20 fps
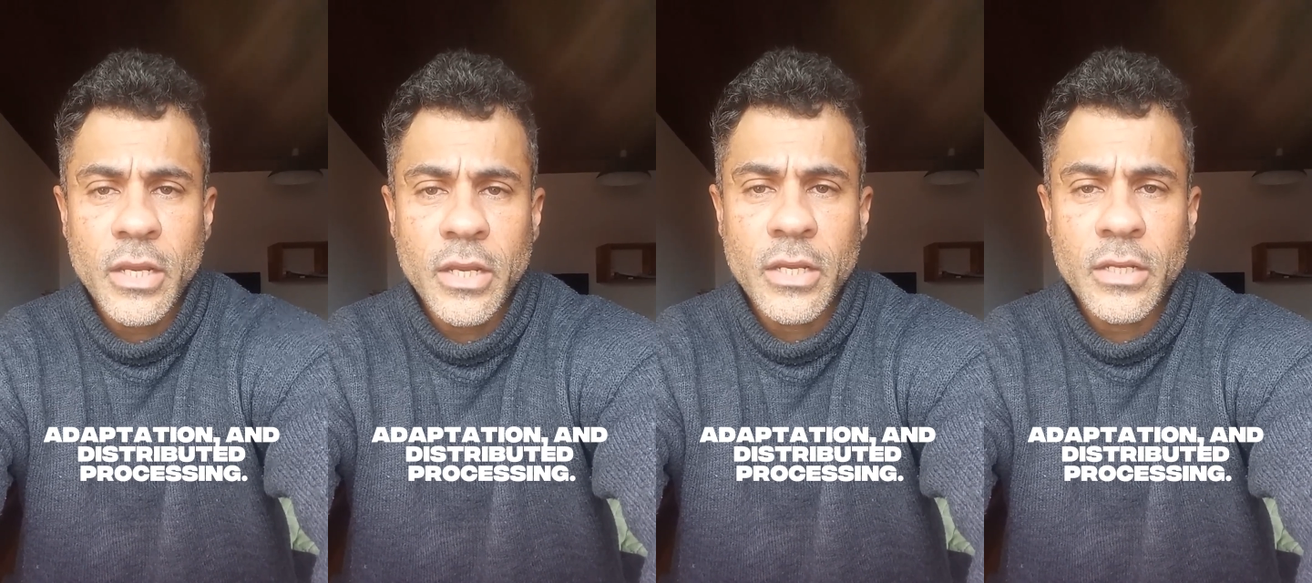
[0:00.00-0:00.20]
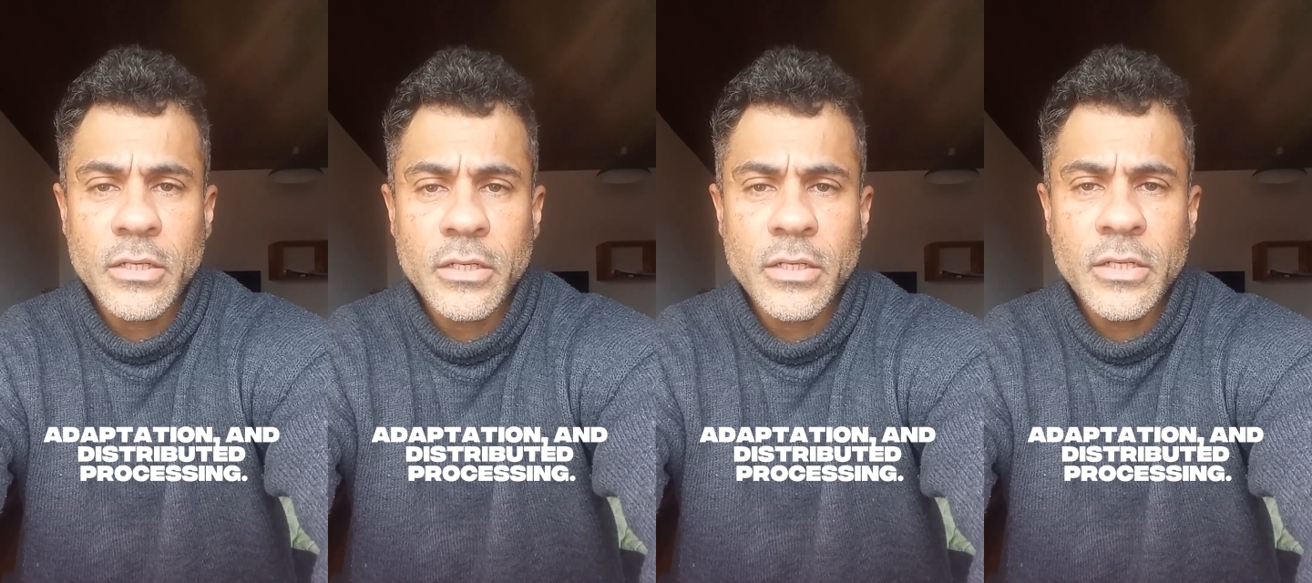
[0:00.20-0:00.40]

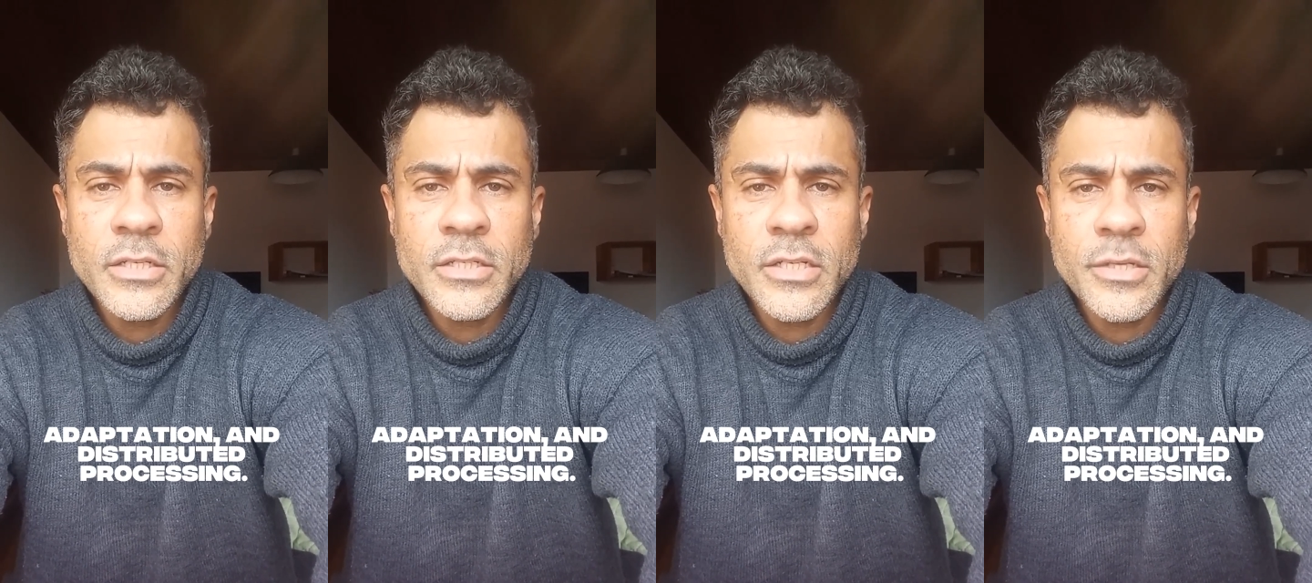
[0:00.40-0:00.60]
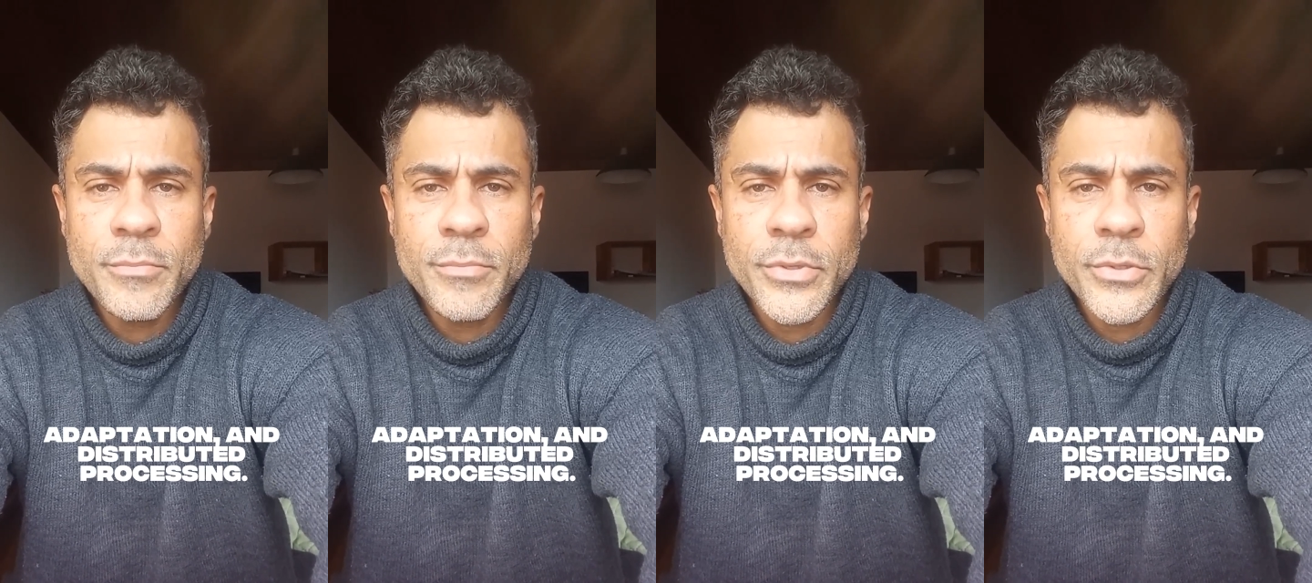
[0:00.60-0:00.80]
and
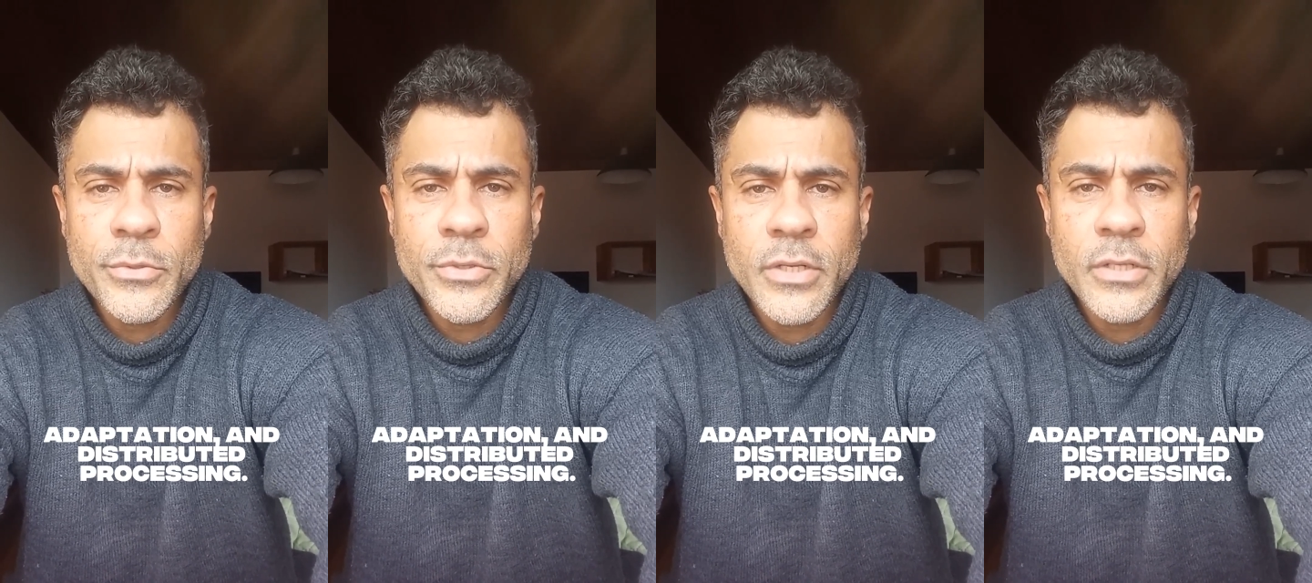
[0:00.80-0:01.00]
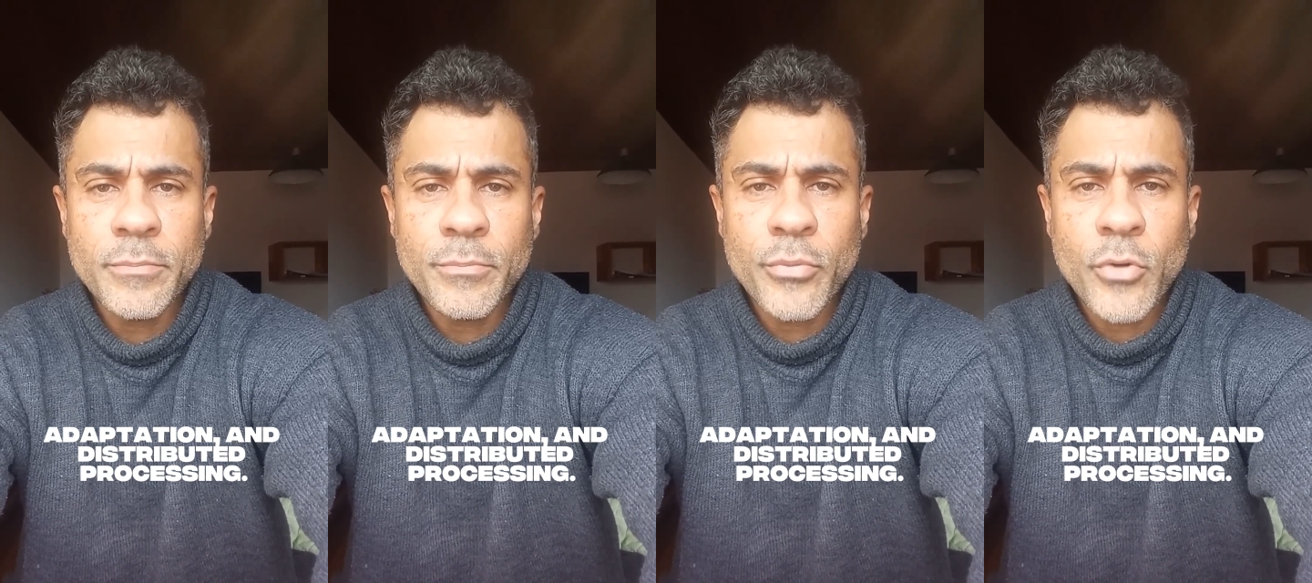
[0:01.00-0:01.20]

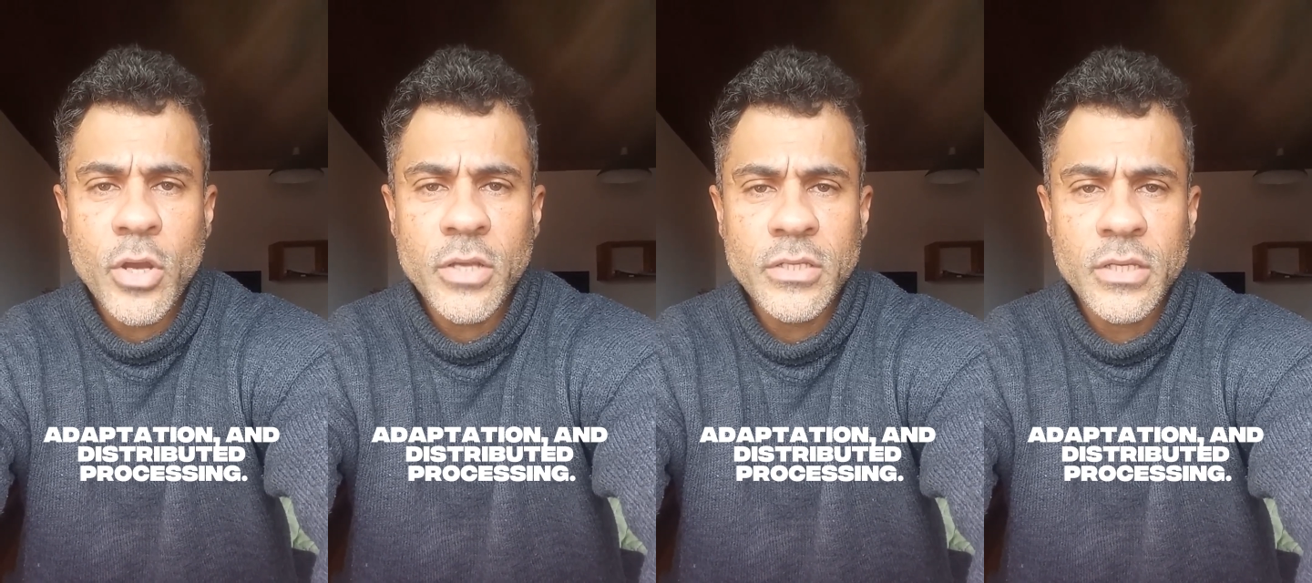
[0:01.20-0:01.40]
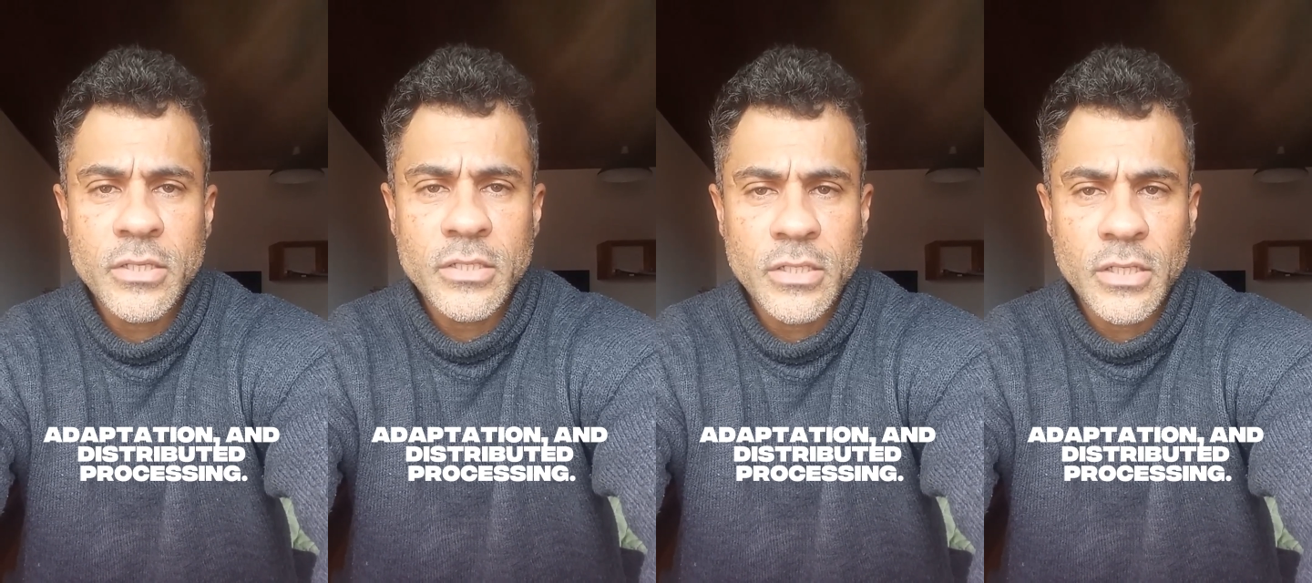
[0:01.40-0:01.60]
distributed
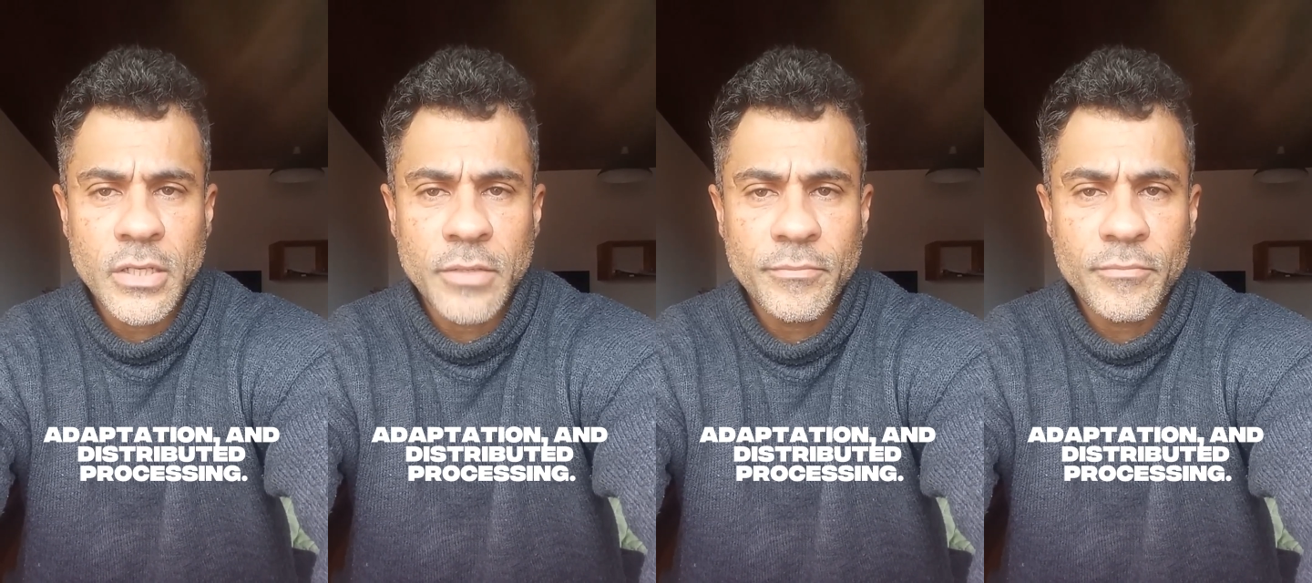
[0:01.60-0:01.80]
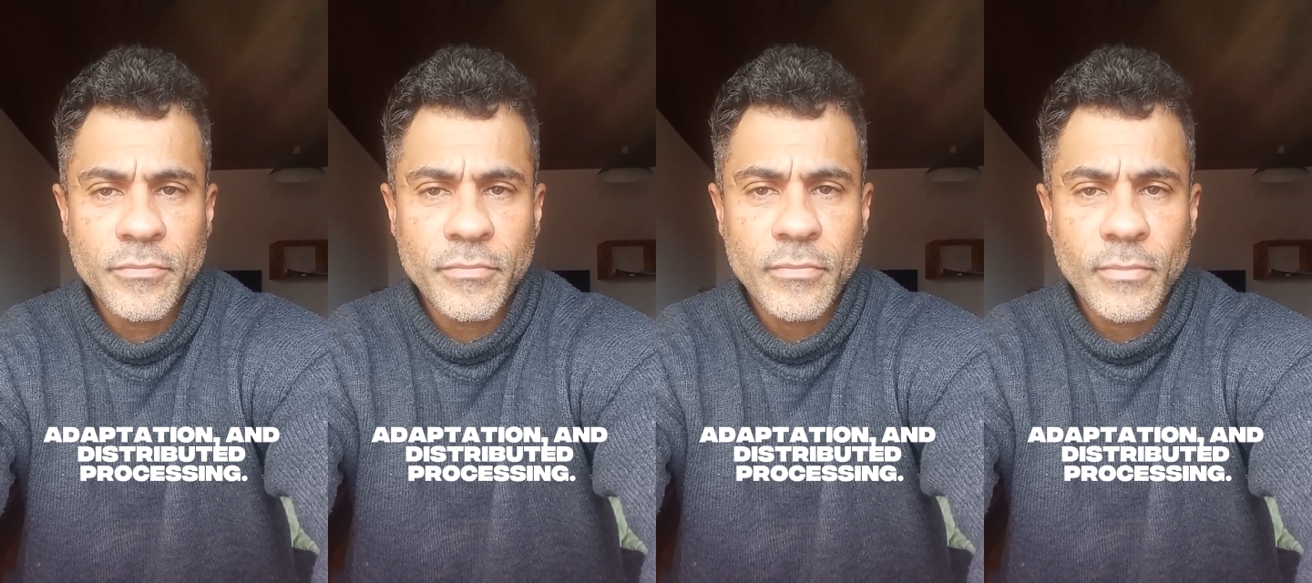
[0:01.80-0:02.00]

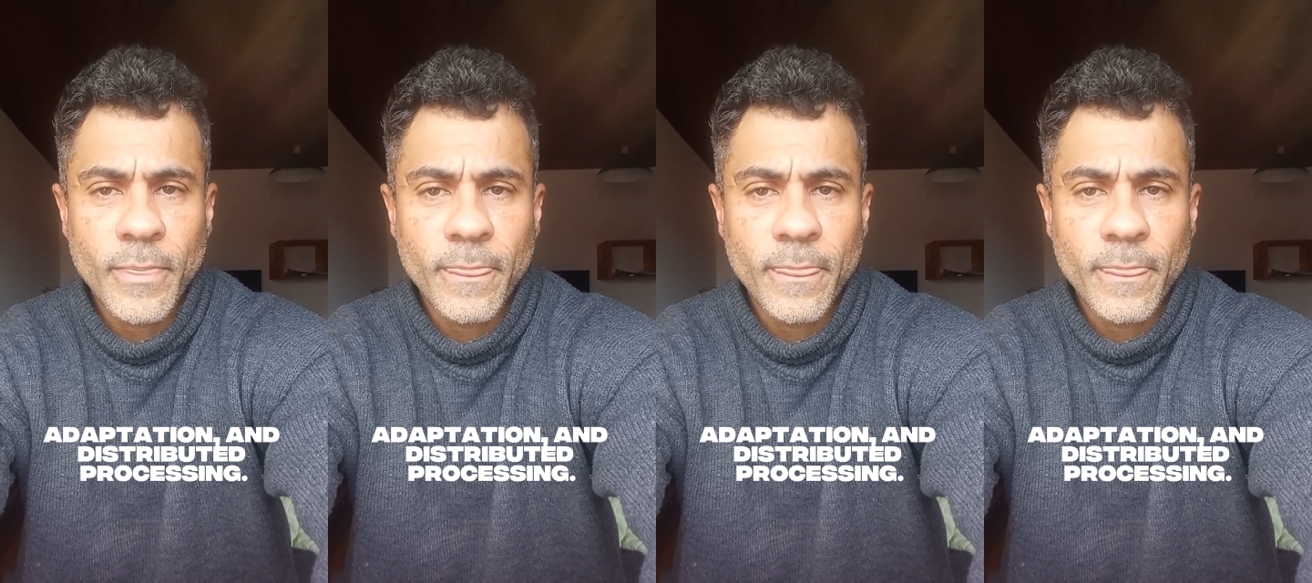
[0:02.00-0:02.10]
processing.